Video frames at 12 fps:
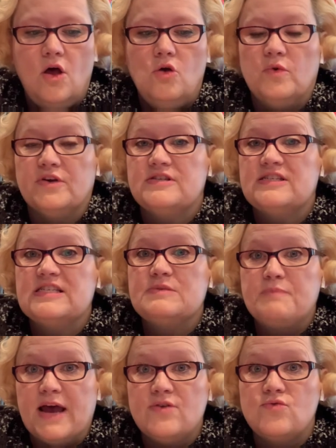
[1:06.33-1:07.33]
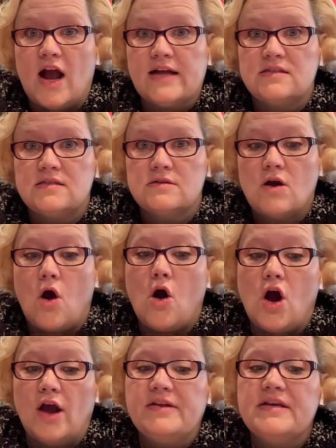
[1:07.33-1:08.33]
with sped ruts
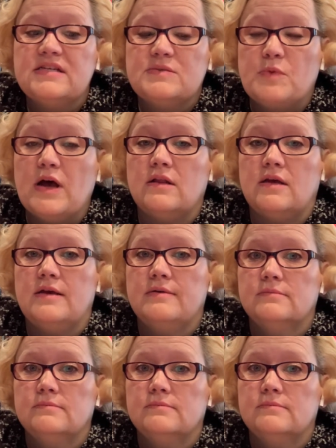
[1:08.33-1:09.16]
on his belly